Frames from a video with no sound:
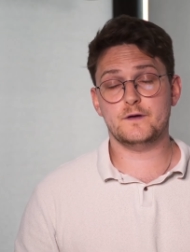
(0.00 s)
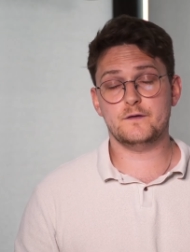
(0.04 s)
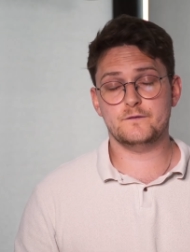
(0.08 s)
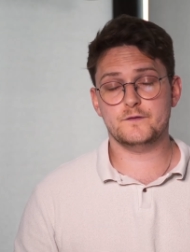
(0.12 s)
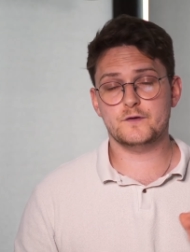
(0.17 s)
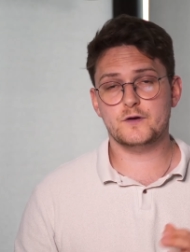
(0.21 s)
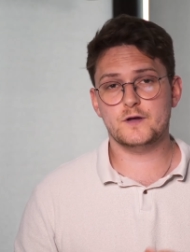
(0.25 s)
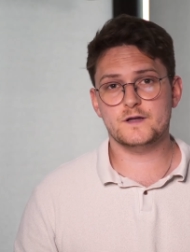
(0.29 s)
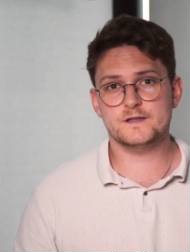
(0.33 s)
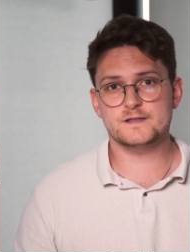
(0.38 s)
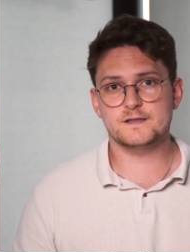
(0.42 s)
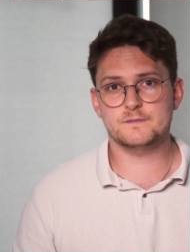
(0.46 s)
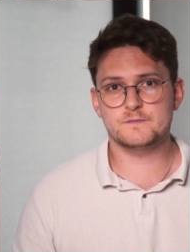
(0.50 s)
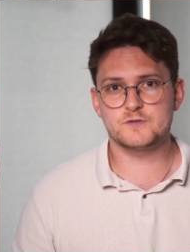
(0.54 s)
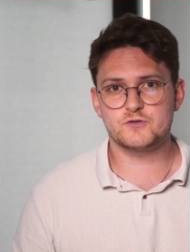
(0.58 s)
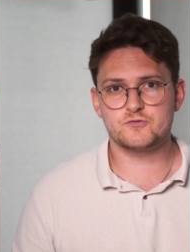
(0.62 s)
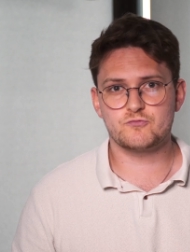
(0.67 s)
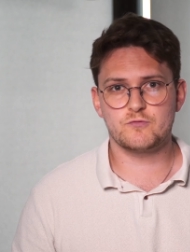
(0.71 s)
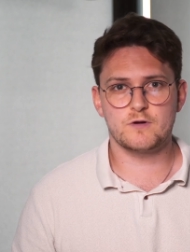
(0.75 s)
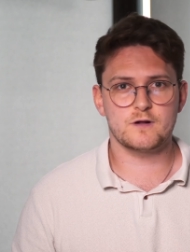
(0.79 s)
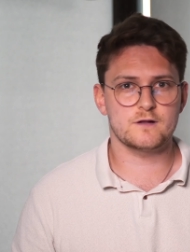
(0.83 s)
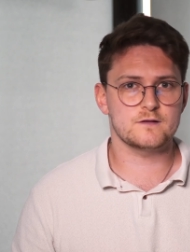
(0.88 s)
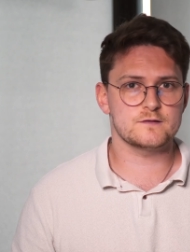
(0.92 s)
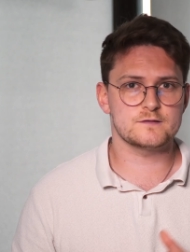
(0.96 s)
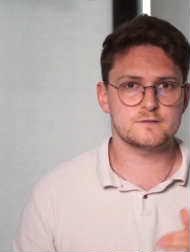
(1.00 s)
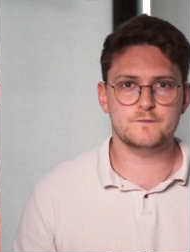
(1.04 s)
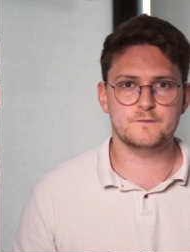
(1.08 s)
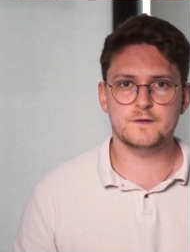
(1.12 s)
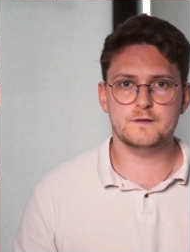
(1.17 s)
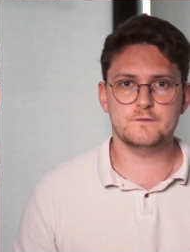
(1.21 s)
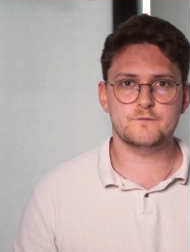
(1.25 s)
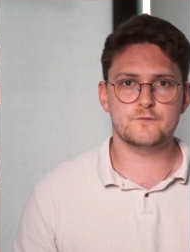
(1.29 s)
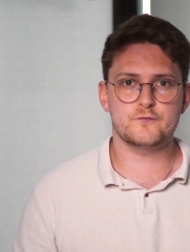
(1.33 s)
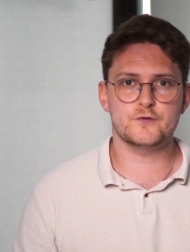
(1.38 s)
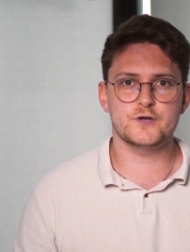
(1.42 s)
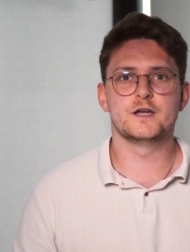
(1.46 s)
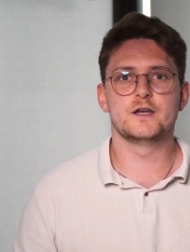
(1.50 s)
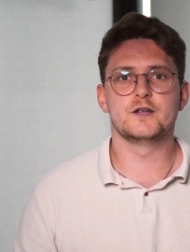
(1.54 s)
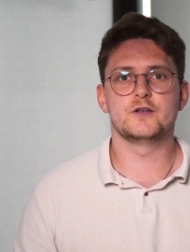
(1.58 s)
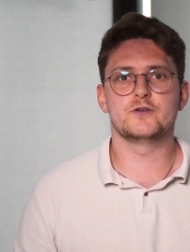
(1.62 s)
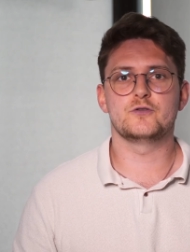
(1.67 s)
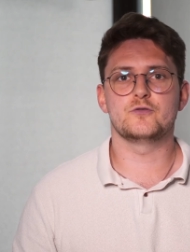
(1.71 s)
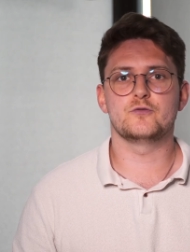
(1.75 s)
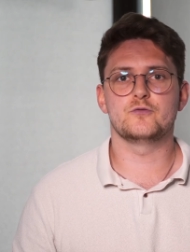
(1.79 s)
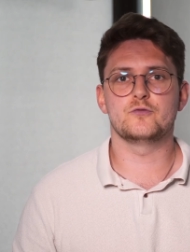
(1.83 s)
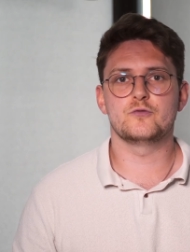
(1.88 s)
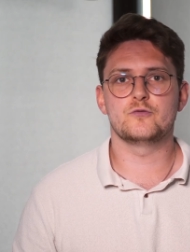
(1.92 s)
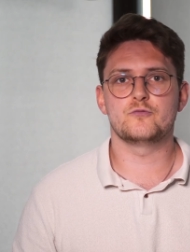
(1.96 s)
if you get some struggles, feel free
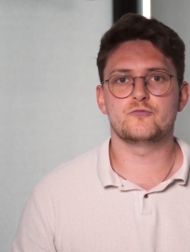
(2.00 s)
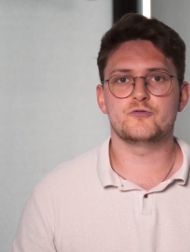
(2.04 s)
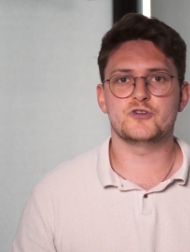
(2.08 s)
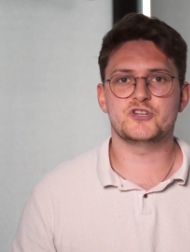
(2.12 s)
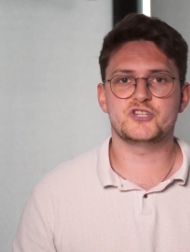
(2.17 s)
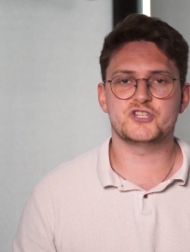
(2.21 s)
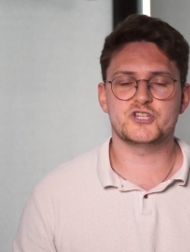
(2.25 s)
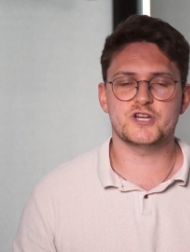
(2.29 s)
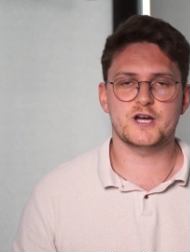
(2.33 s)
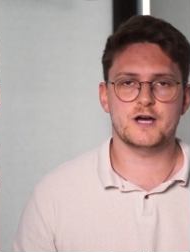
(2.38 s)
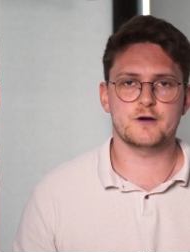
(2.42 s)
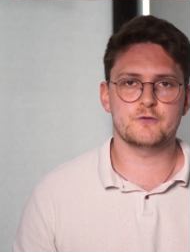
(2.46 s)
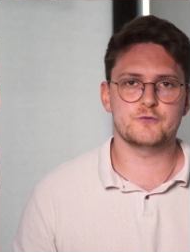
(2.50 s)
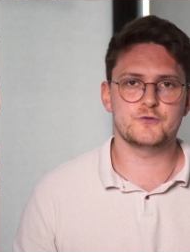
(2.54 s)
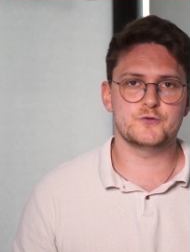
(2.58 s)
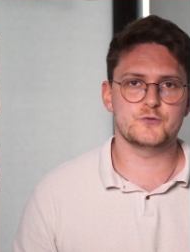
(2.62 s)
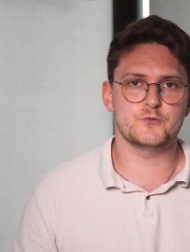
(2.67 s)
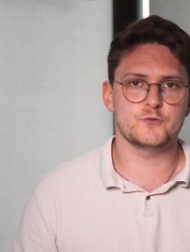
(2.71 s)
to reach out to